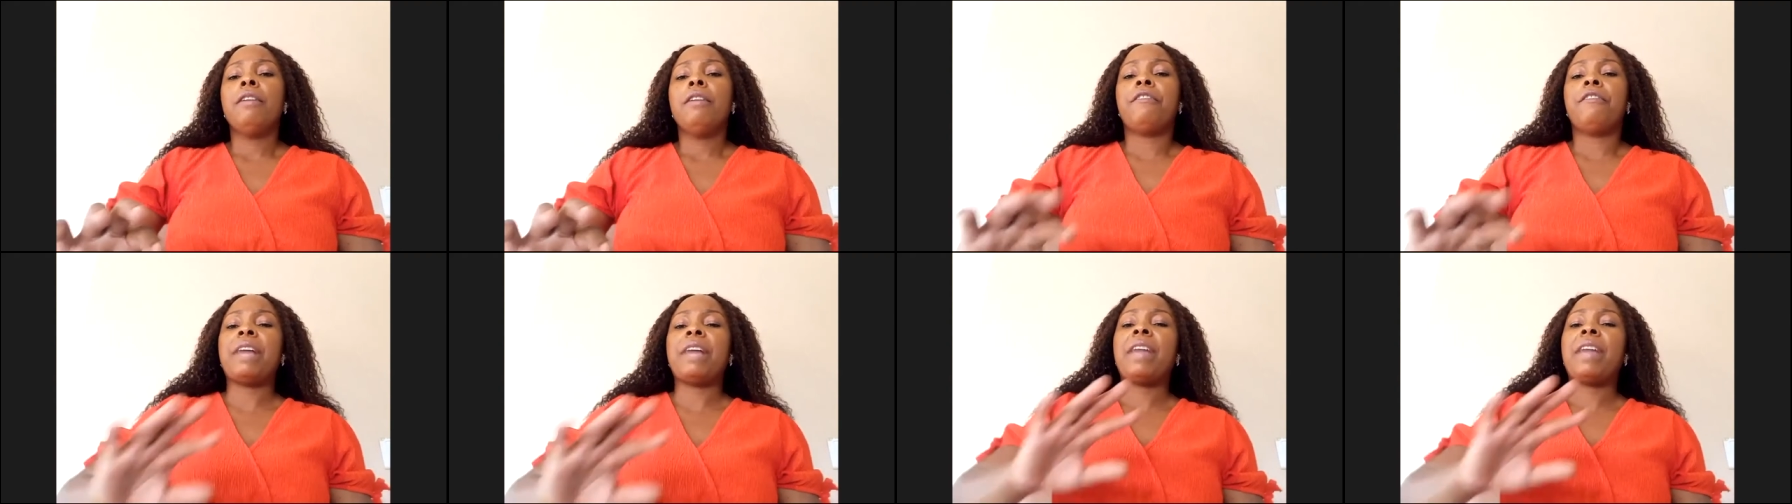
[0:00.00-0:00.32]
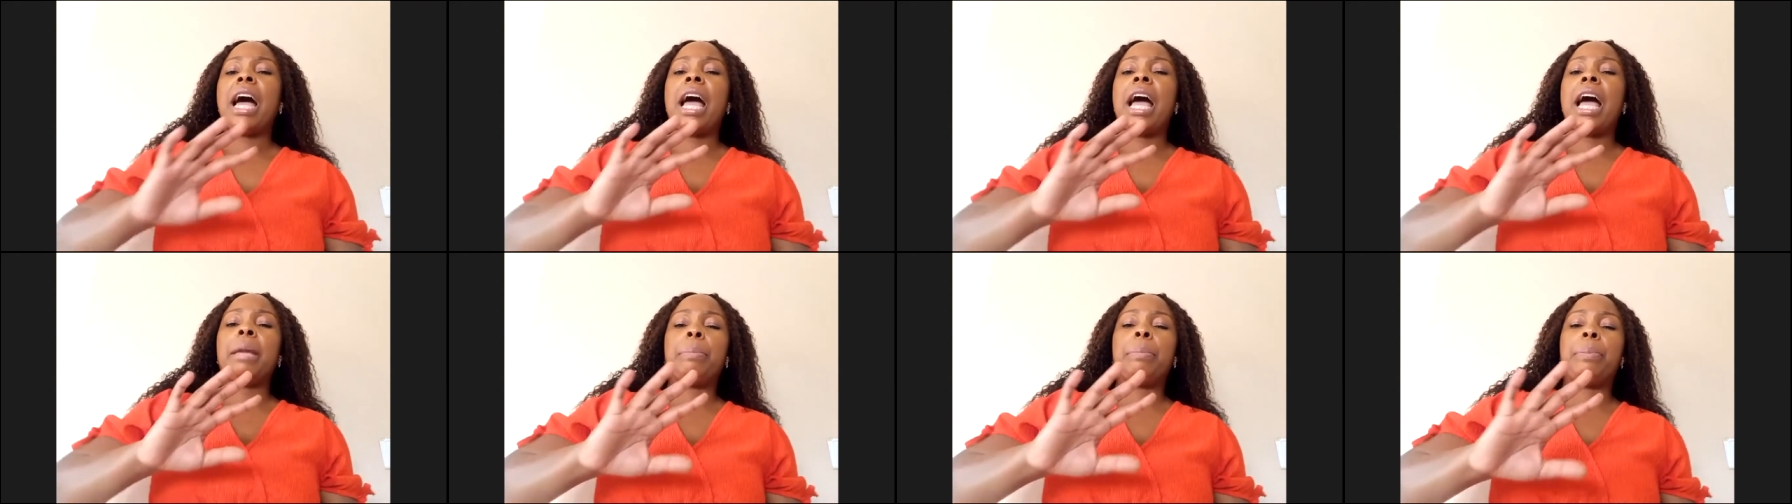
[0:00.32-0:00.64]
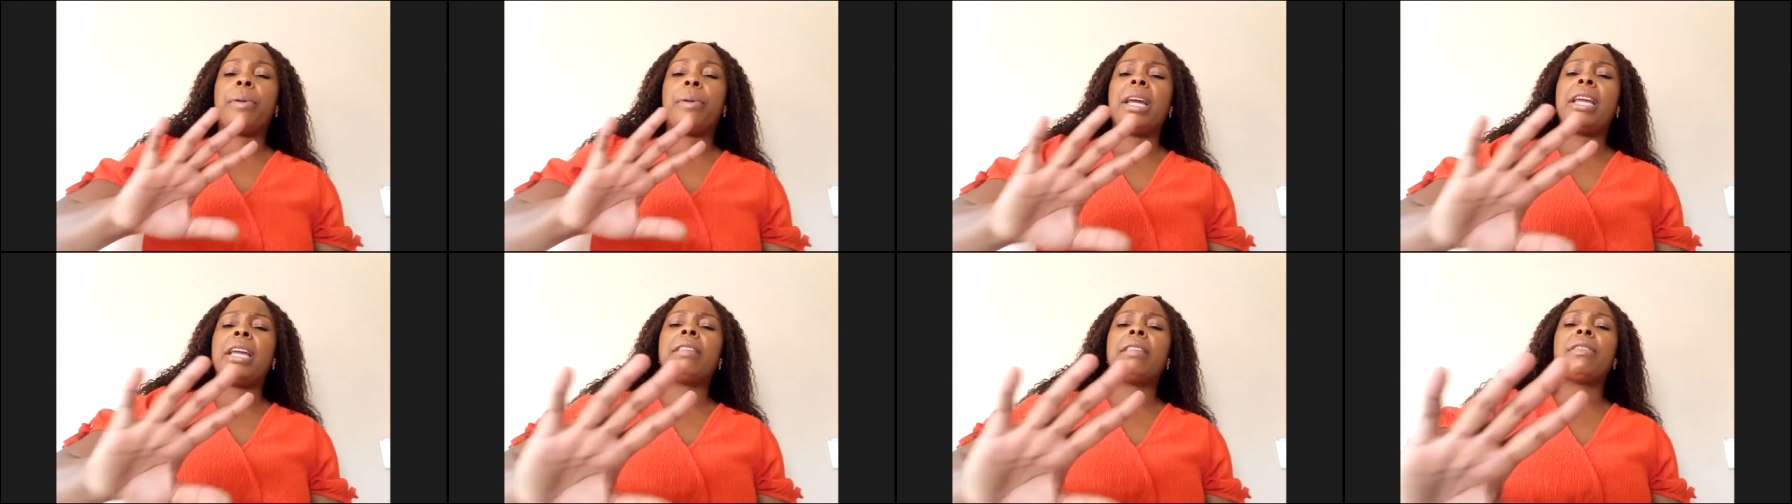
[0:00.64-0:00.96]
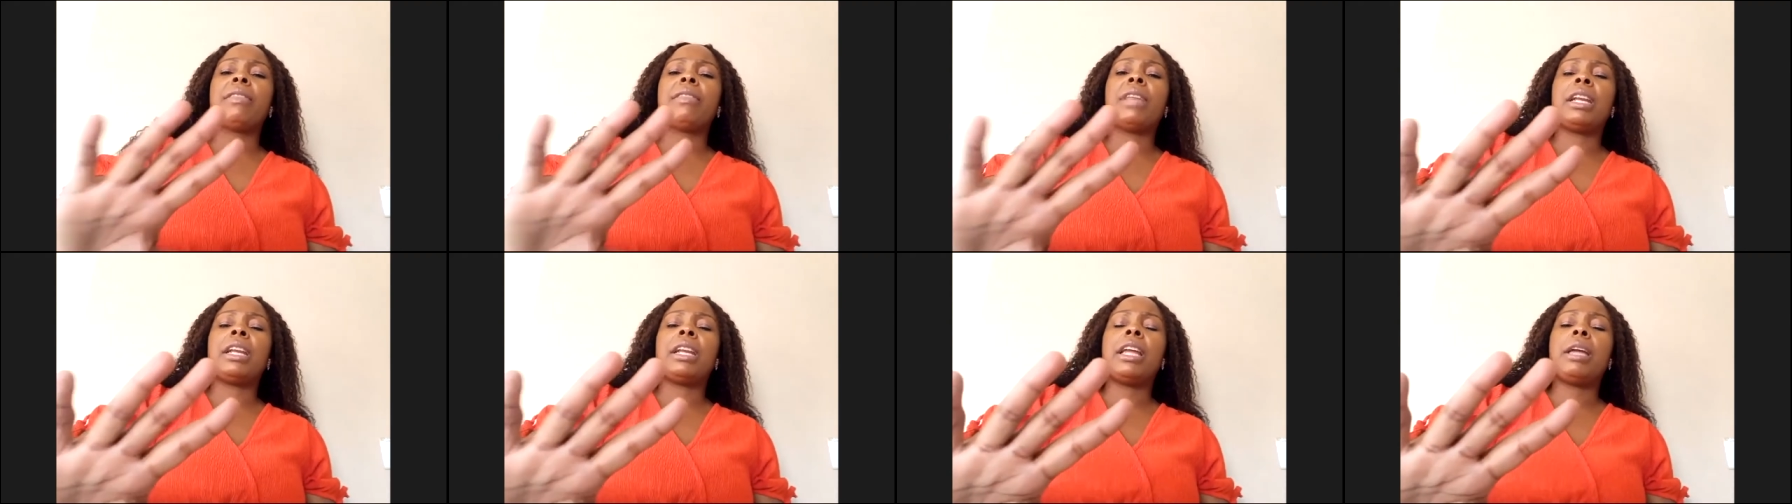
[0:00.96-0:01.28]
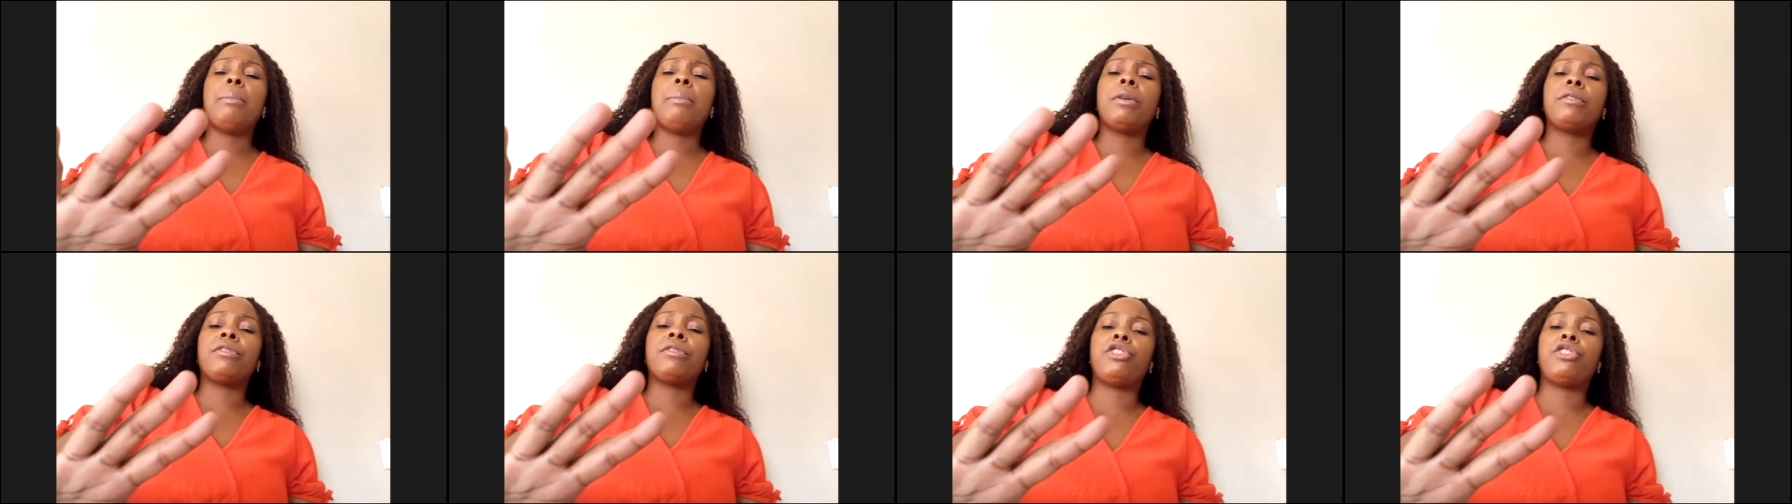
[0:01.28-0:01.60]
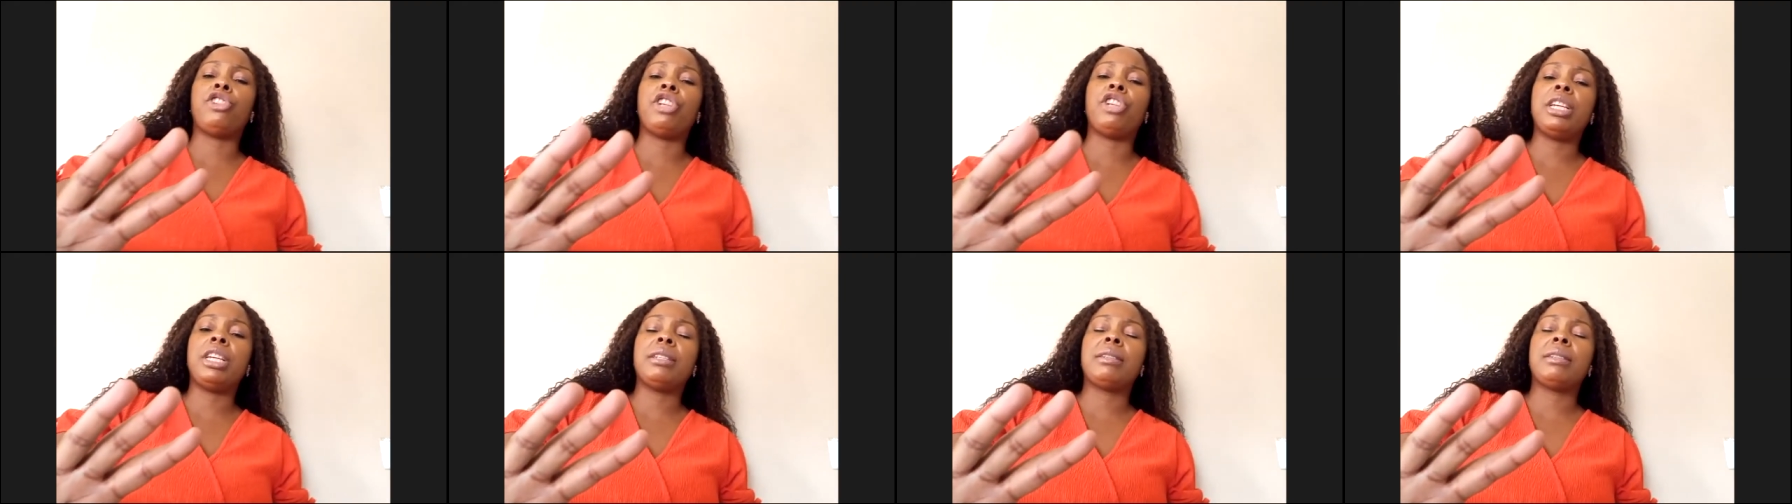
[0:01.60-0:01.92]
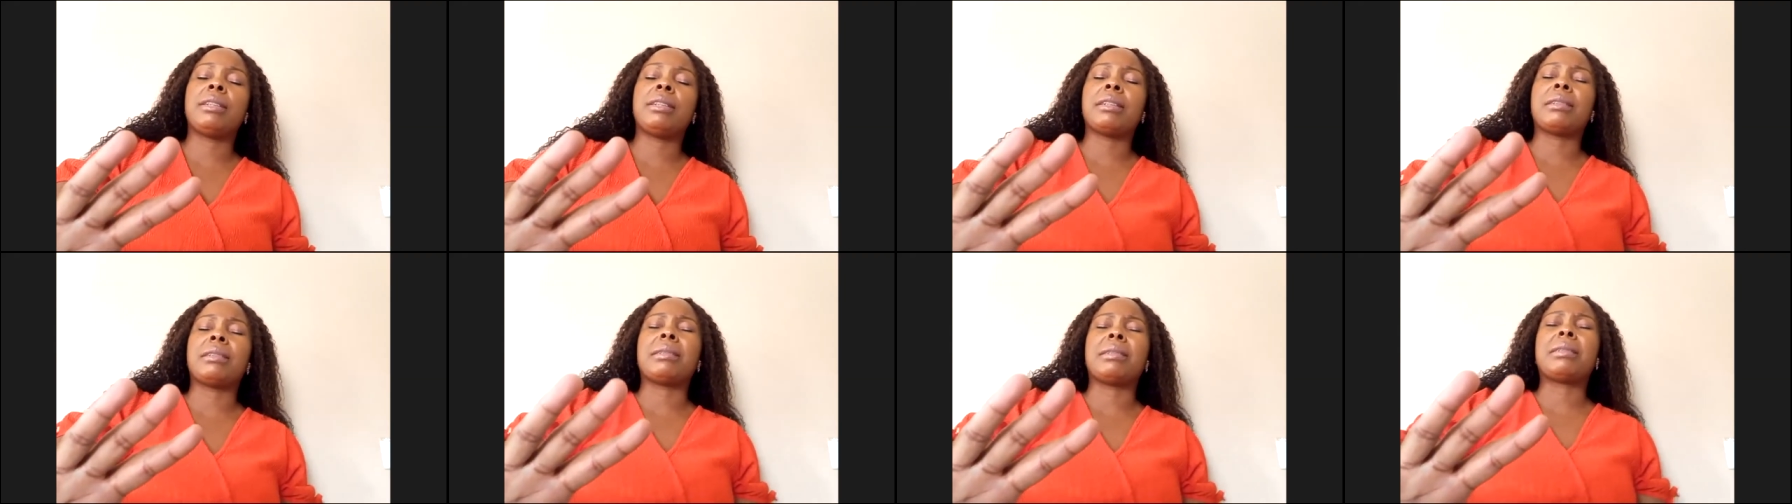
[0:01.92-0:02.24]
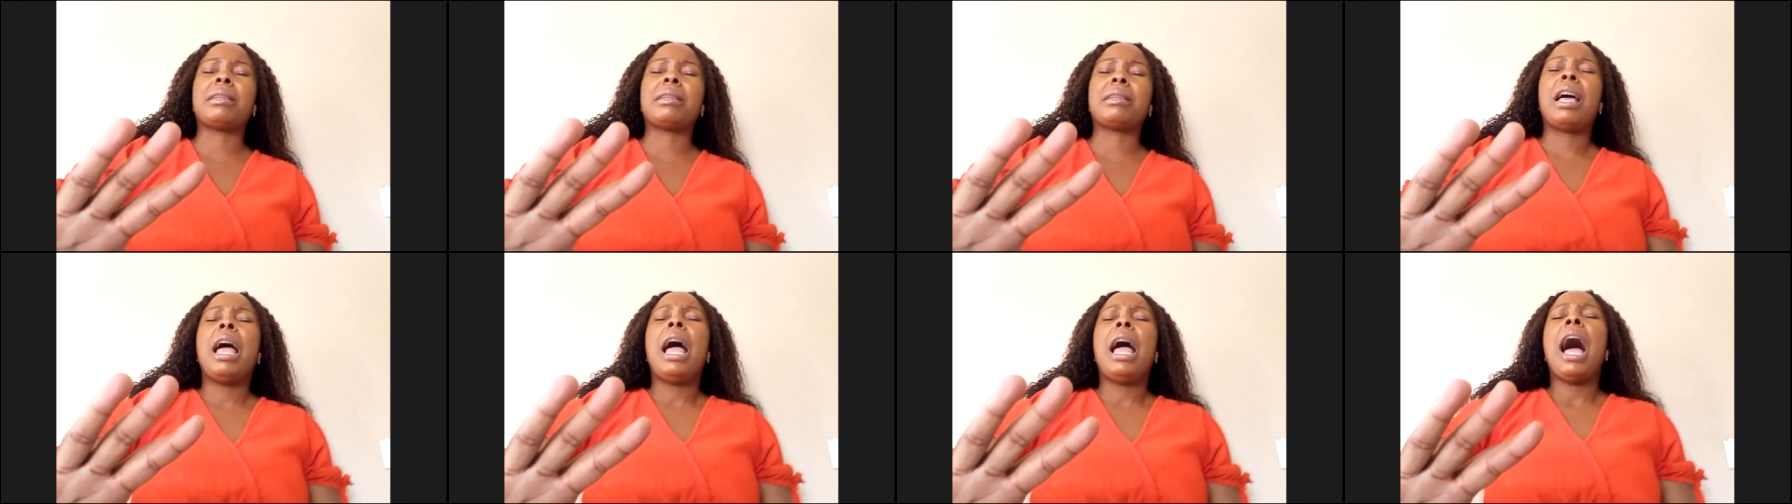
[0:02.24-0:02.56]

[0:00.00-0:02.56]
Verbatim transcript: Father, I pray in the name of Jesus